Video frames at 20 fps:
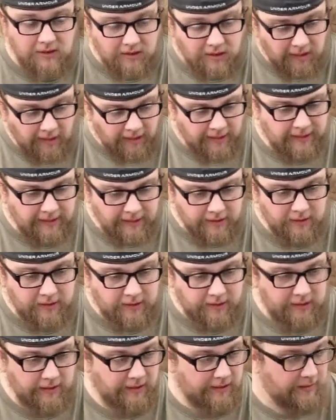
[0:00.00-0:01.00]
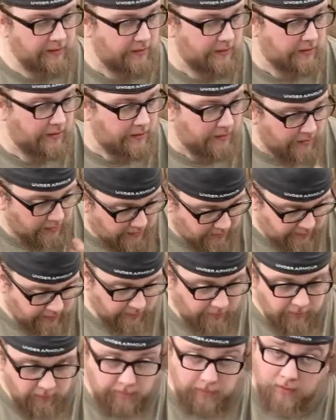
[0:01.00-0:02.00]
I got lucky that some
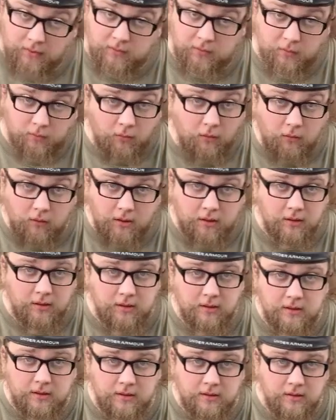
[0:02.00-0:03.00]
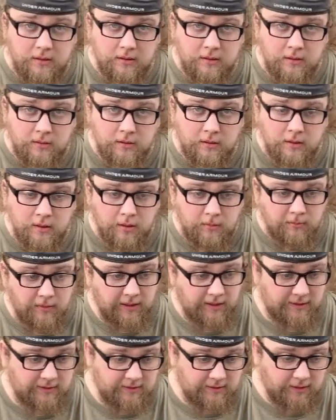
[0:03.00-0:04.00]
of the parts will work,
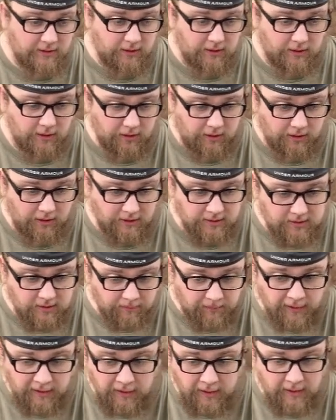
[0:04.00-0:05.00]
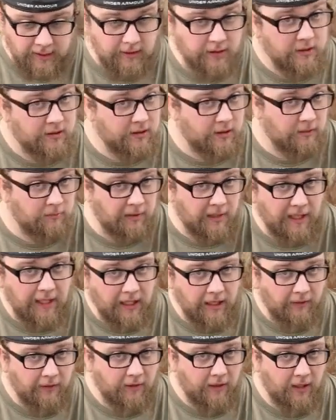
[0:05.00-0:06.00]
because it's apparent I could have took a
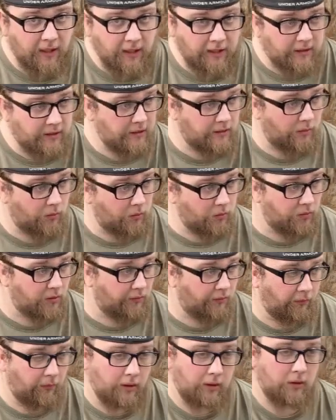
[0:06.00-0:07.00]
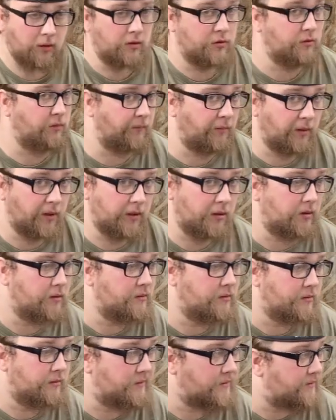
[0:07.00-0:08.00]
bath. I could have ordered $300,
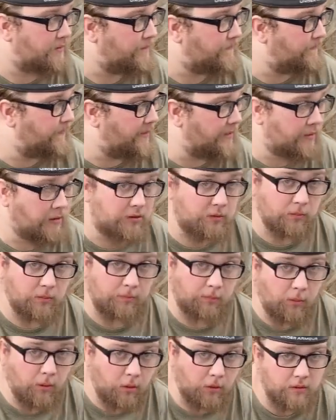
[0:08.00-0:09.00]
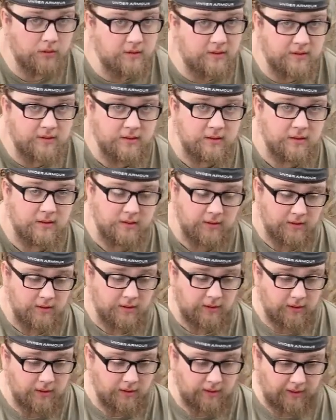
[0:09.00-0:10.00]
$350 of parts,
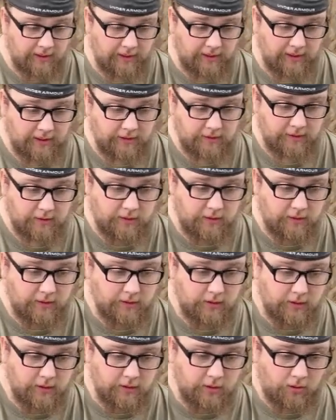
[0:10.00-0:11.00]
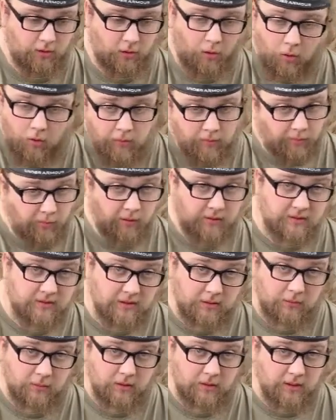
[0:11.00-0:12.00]
and all the parts don't
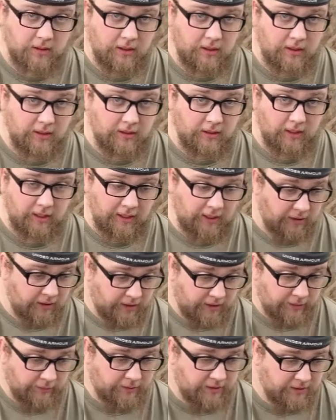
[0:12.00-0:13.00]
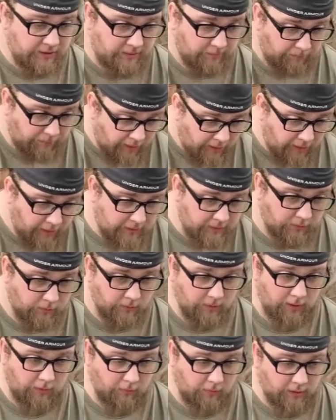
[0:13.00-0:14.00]
work. And I got lucky with just the bearings were
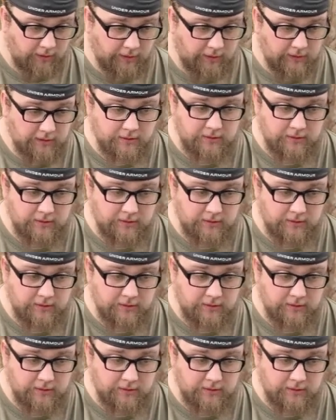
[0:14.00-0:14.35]
not working.